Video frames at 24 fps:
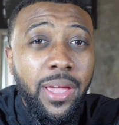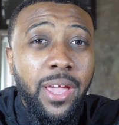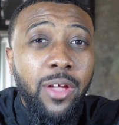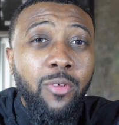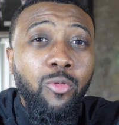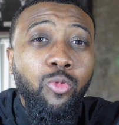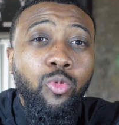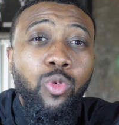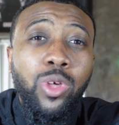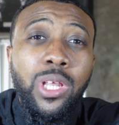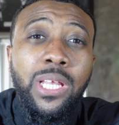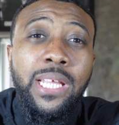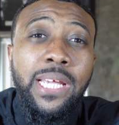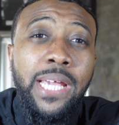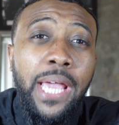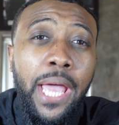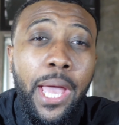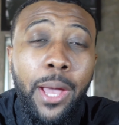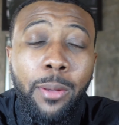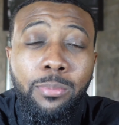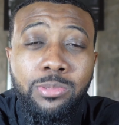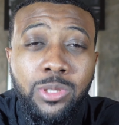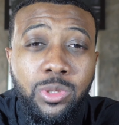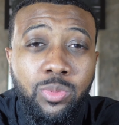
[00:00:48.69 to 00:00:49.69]
It really
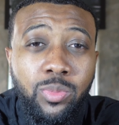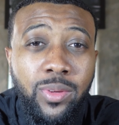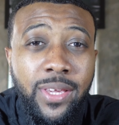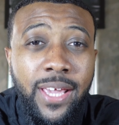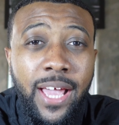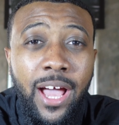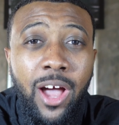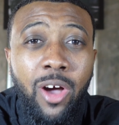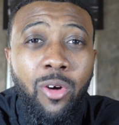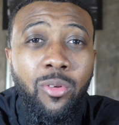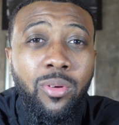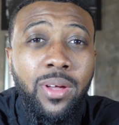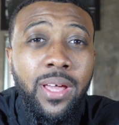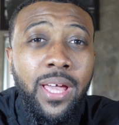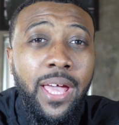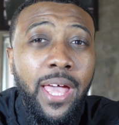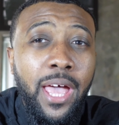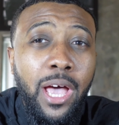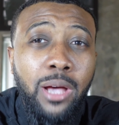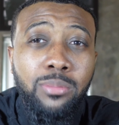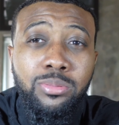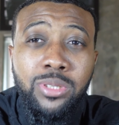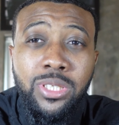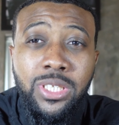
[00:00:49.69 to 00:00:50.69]
helps me out,
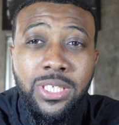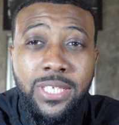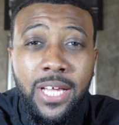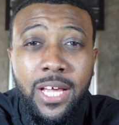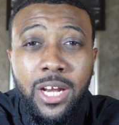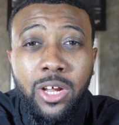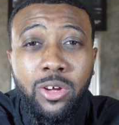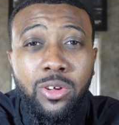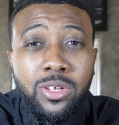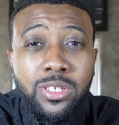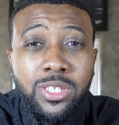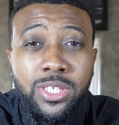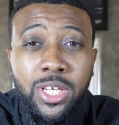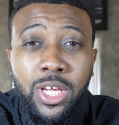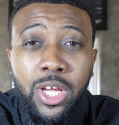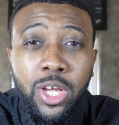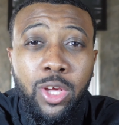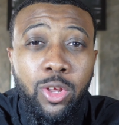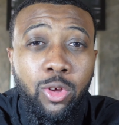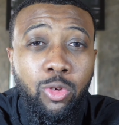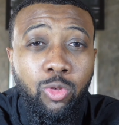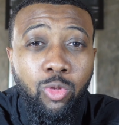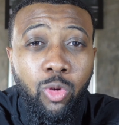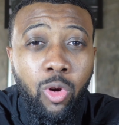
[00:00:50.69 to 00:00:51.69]
helps the channel
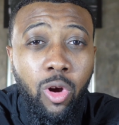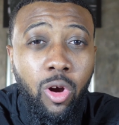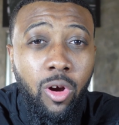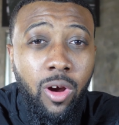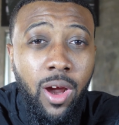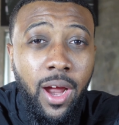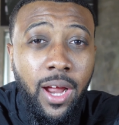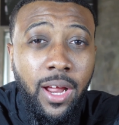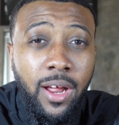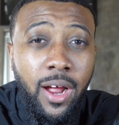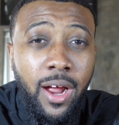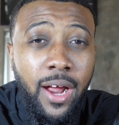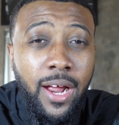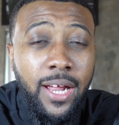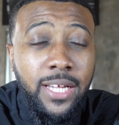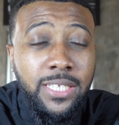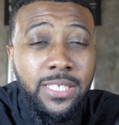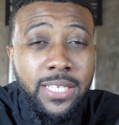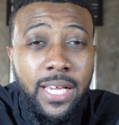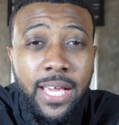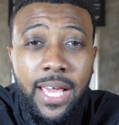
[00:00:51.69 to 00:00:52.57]
continue to grow. All right, guys.